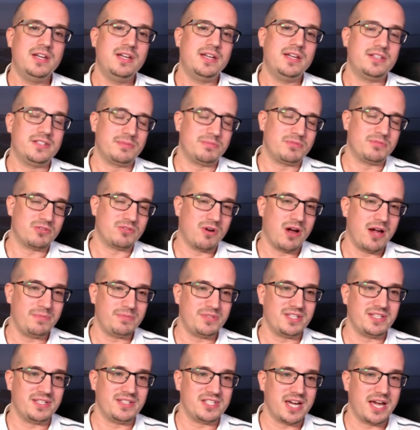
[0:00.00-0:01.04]
Subscribe
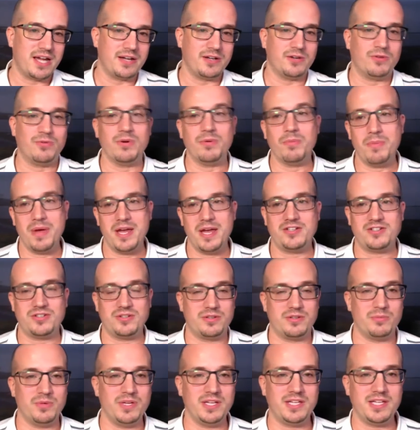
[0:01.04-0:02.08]
to the channel and make sure
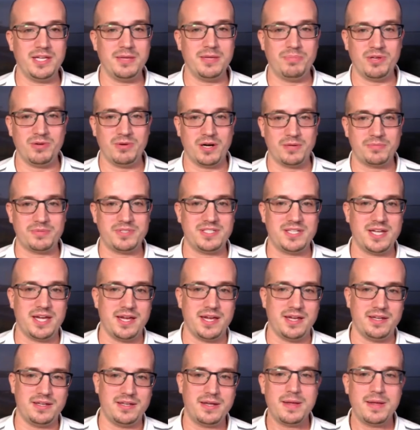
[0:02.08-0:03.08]
that we keep you up to date.